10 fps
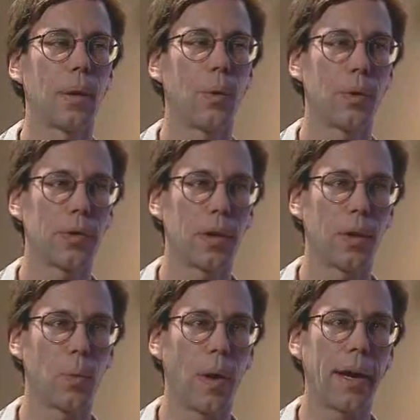It was
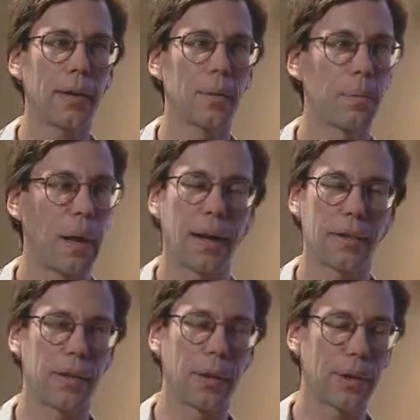a white,
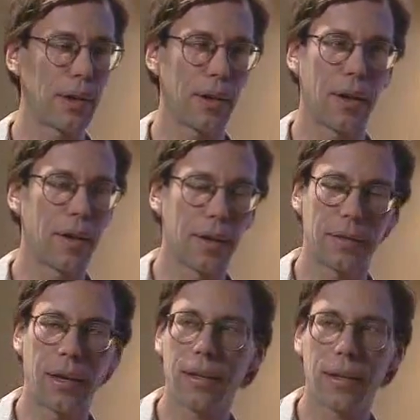boxy-looking car.
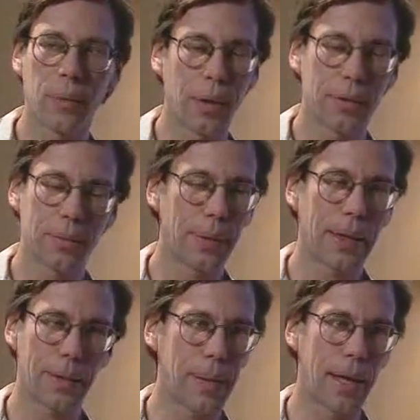Exactly what
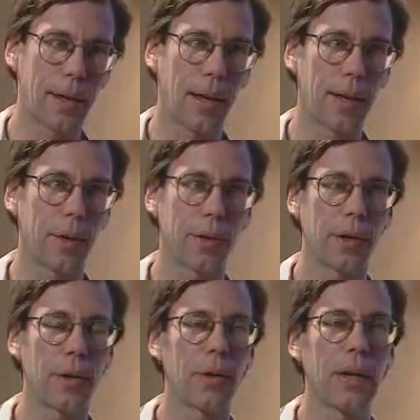make and model, I don't
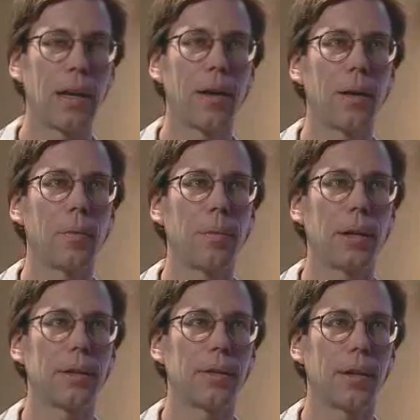know.
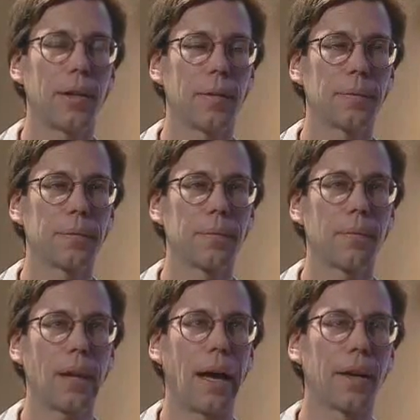But
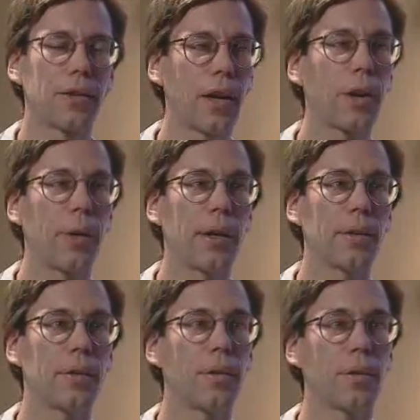I
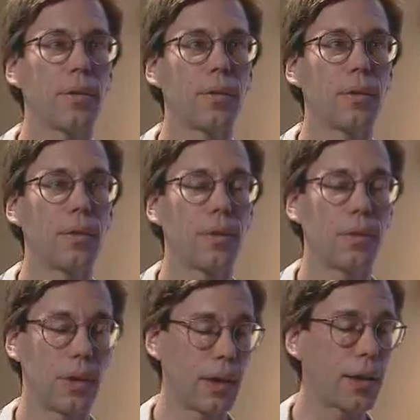accelerated
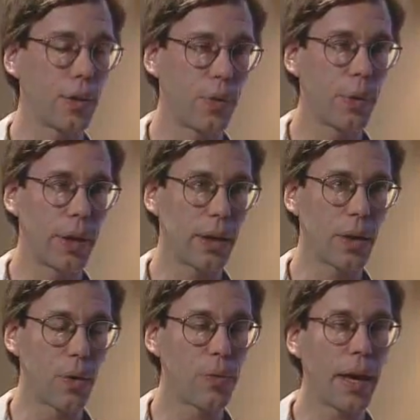to get on the freeway to
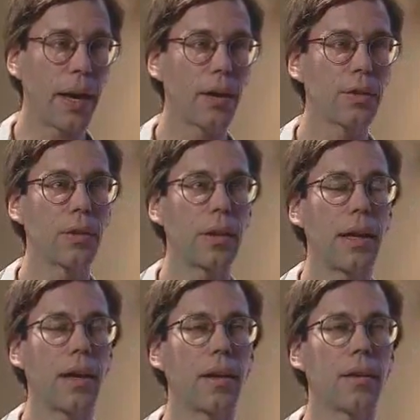go fast,
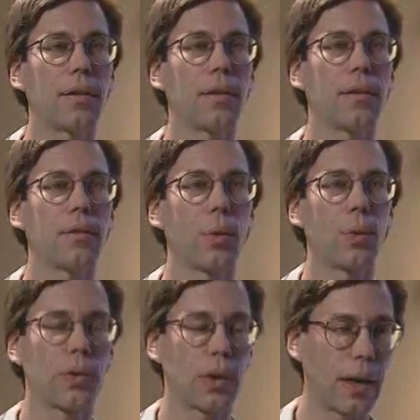and there
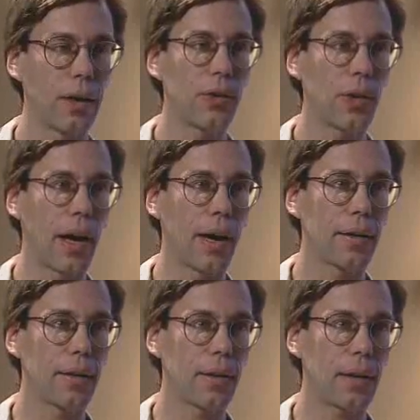was a gunshot,
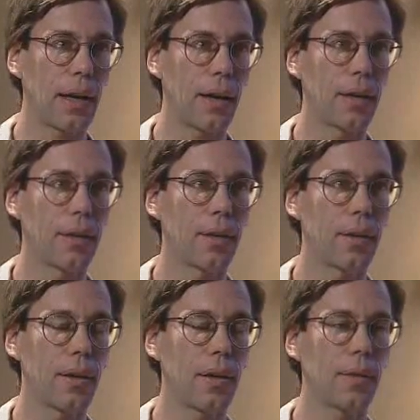and
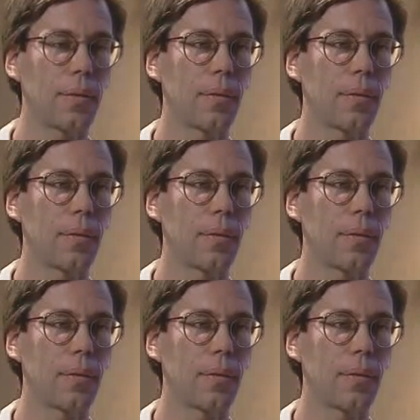the